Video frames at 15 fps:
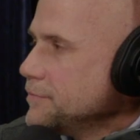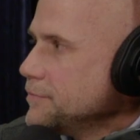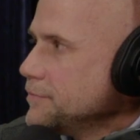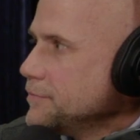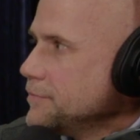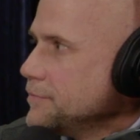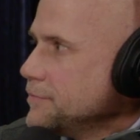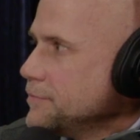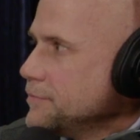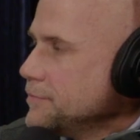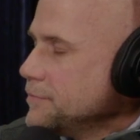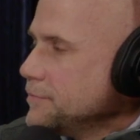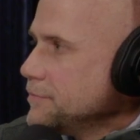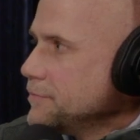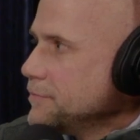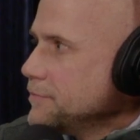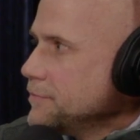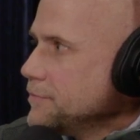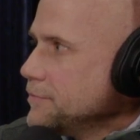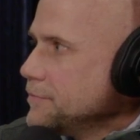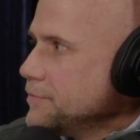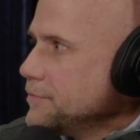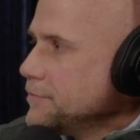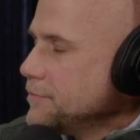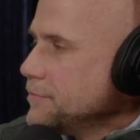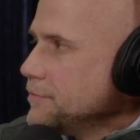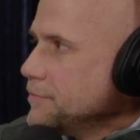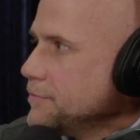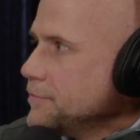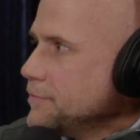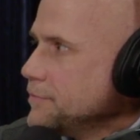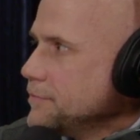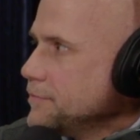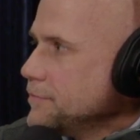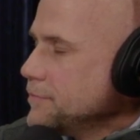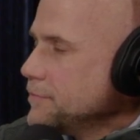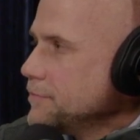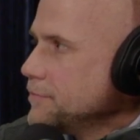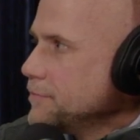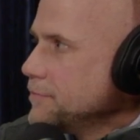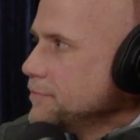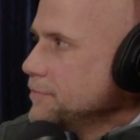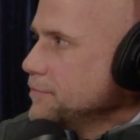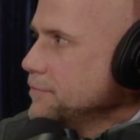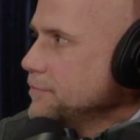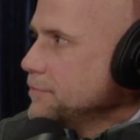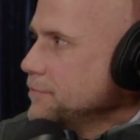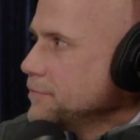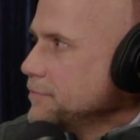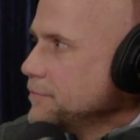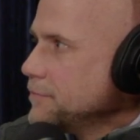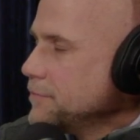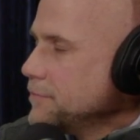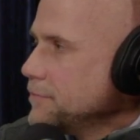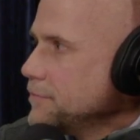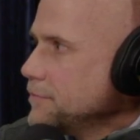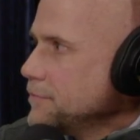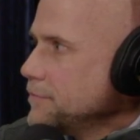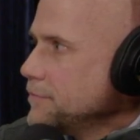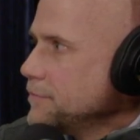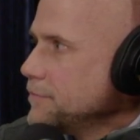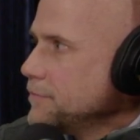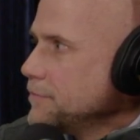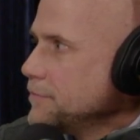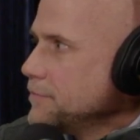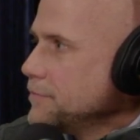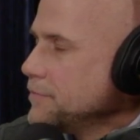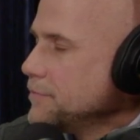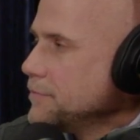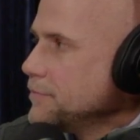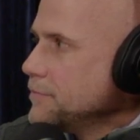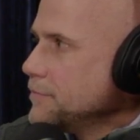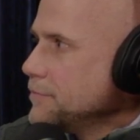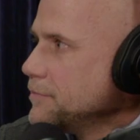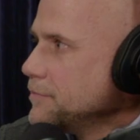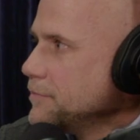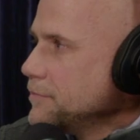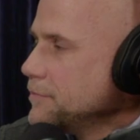(not speaking)